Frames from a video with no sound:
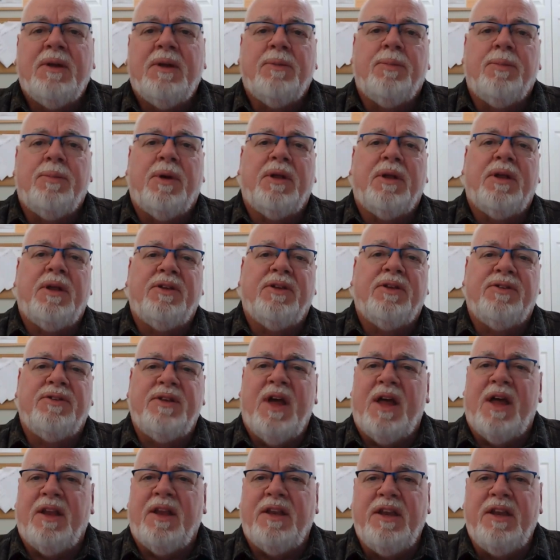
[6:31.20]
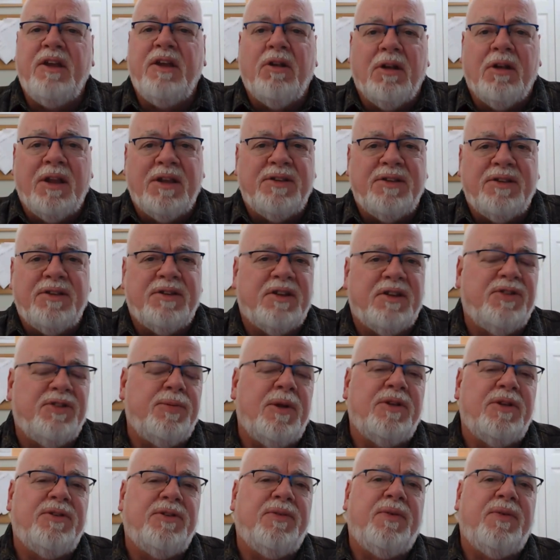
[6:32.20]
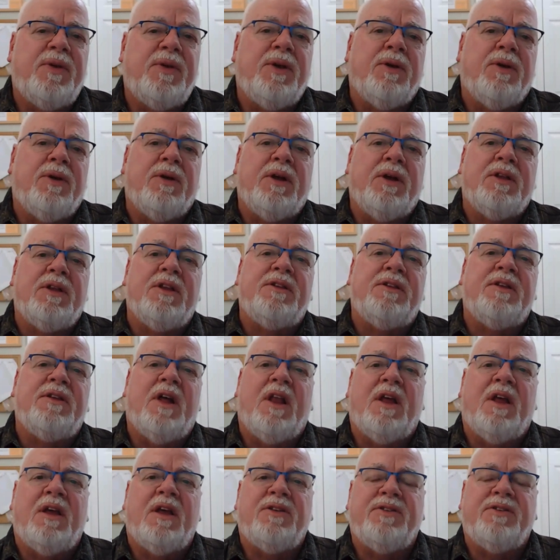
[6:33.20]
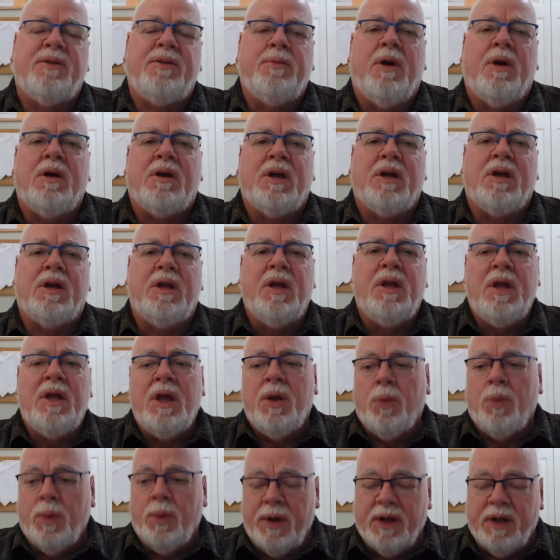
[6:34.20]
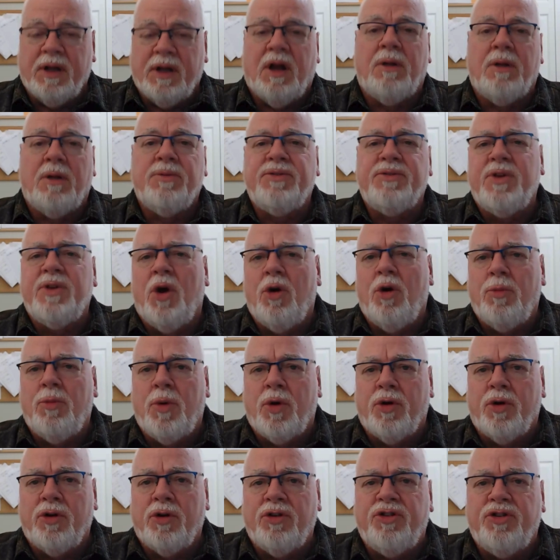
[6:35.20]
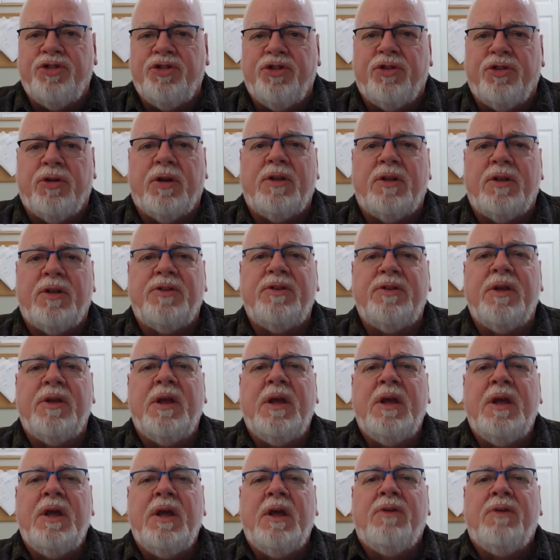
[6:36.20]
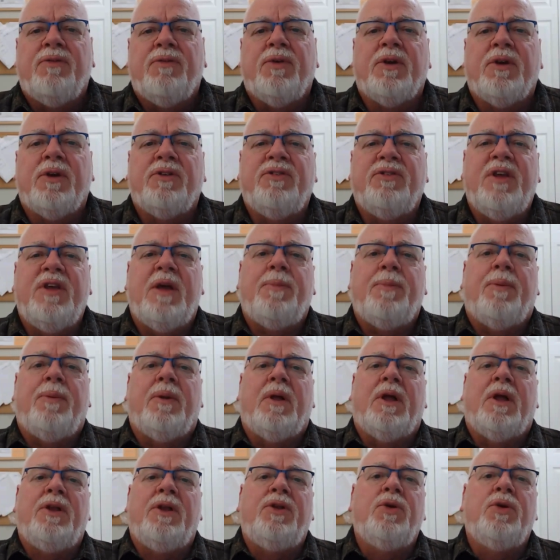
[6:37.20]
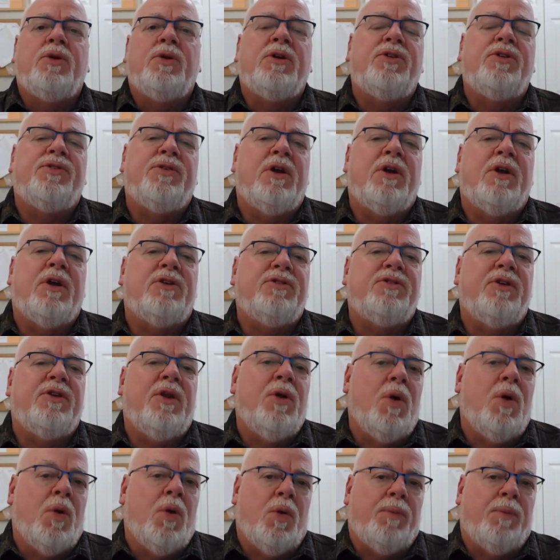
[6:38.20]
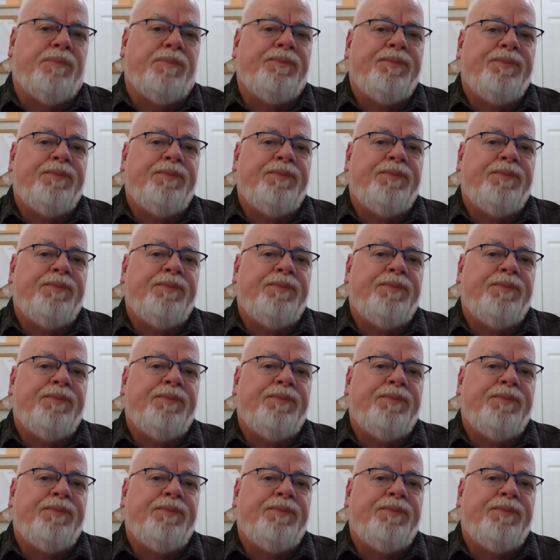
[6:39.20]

but it's not nearly as expensive here in the Tallahassee market when it comes to homeowner insurance. For example, a new construction home